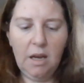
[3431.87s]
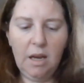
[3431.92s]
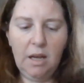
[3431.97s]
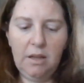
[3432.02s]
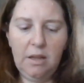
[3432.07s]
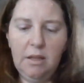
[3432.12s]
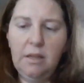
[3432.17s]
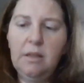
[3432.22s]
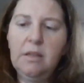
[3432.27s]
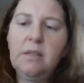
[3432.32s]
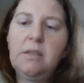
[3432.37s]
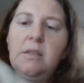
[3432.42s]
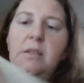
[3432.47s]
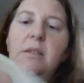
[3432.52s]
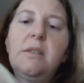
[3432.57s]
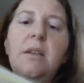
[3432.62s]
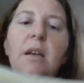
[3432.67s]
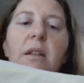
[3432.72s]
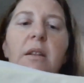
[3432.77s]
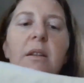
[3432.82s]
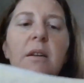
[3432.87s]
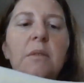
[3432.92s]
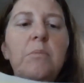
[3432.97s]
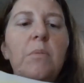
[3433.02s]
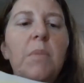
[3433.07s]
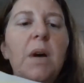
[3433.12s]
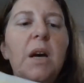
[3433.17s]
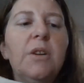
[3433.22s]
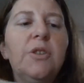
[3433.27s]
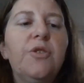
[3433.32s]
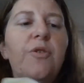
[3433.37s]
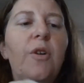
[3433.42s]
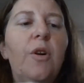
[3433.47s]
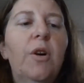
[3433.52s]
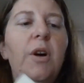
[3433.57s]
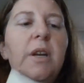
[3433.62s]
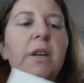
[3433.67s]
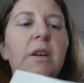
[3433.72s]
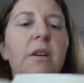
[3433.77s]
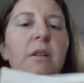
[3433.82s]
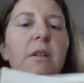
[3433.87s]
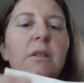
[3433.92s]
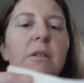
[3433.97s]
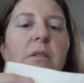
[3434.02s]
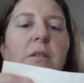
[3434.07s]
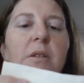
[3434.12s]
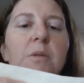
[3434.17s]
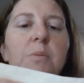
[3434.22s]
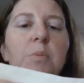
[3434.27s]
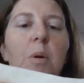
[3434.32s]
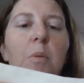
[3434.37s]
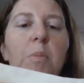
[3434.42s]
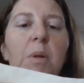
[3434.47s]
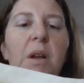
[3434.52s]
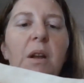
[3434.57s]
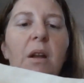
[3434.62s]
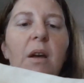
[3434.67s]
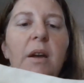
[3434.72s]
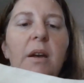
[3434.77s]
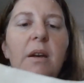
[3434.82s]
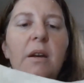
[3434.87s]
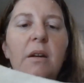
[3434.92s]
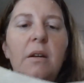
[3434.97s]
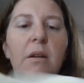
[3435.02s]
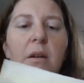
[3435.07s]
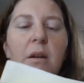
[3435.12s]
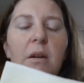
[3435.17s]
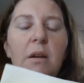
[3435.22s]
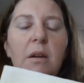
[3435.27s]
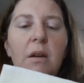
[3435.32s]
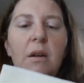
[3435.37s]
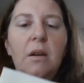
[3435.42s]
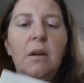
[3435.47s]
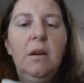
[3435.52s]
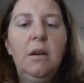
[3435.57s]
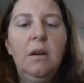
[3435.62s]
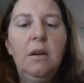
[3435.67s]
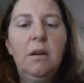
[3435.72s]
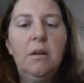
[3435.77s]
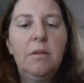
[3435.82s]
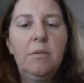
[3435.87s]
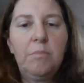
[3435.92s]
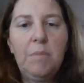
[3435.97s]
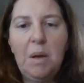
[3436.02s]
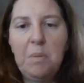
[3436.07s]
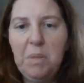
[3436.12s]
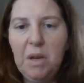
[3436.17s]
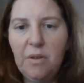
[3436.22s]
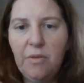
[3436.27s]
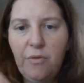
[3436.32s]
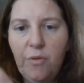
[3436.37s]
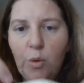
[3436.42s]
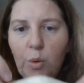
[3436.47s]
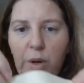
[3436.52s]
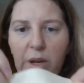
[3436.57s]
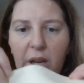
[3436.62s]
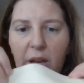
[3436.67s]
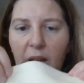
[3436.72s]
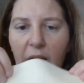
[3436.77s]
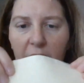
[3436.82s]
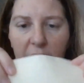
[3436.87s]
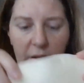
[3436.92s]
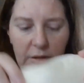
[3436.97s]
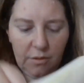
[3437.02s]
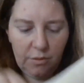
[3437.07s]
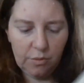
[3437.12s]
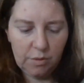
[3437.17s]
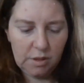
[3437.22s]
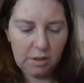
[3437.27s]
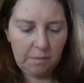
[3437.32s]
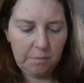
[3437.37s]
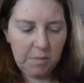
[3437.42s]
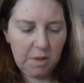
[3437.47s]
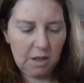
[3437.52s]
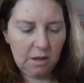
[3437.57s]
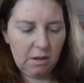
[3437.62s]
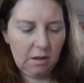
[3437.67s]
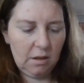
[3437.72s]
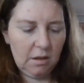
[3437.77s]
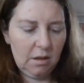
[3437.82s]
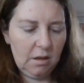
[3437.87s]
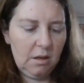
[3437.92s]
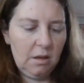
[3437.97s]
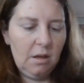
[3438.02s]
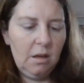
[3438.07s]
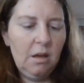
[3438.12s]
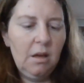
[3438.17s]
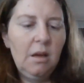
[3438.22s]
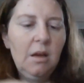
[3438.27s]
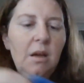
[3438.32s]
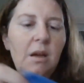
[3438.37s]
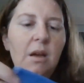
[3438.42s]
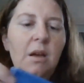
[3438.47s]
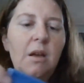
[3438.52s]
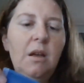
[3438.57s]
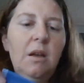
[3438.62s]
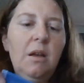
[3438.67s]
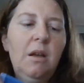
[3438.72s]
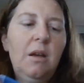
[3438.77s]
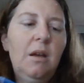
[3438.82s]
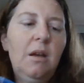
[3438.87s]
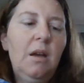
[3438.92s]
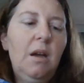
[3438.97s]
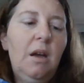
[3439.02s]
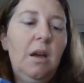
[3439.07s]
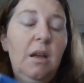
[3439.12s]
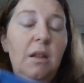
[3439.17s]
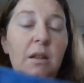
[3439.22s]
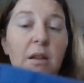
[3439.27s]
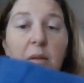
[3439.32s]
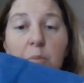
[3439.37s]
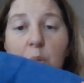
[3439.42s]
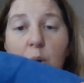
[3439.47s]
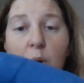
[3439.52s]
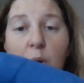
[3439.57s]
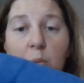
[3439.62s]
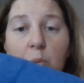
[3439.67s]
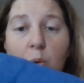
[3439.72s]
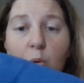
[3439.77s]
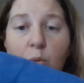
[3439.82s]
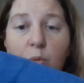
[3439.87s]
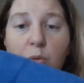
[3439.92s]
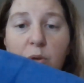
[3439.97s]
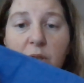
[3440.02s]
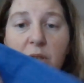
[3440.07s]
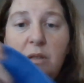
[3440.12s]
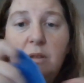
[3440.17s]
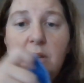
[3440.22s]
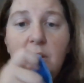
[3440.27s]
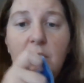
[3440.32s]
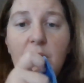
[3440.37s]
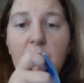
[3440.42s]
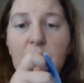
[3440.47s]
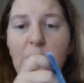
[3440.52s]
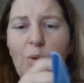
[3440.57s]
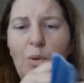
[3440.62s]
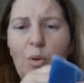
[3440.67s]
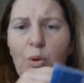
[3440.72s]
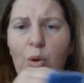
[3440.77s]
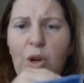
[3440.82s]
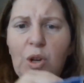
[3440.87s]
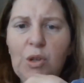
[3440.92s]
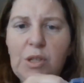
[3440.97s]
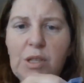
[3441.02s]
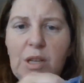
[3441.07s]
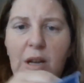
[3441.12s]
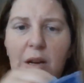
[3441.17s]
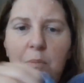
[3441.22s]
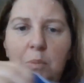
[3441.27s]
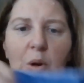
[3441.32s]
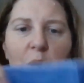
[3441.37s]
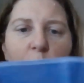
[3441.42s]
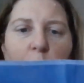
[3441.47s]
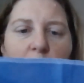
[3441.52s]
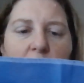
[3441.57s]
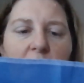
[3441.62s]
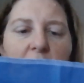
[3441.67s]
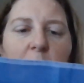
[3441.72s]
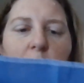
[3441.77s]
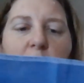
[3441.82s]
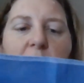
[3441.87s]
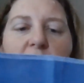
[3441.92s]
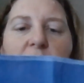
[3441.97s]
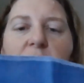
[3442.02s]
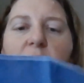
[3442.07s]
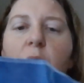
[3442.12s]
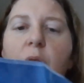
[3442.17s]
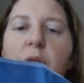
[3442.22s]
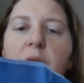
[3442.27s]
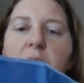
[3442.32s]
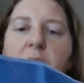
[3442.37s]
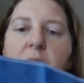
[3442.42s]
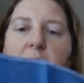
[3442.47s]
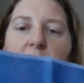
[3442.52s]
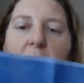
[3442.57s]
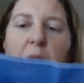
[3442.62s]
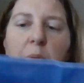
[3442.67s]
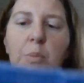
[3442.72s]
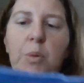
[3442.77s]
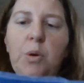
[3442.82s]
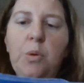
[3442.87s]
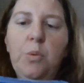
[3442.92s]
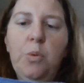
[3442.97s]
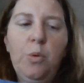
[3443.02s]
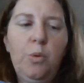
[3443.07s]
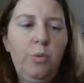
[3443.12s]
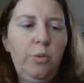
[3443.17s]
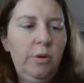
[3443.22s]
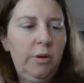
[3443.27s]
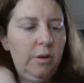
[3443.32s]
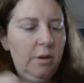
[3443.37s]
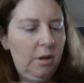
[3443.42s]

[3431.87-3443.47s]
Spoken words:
And then this is something much finer. This is probably like maybe a 40 count or something. And then purple, just because, or it looks kind of blue in there, but it's not. It's a dark purple.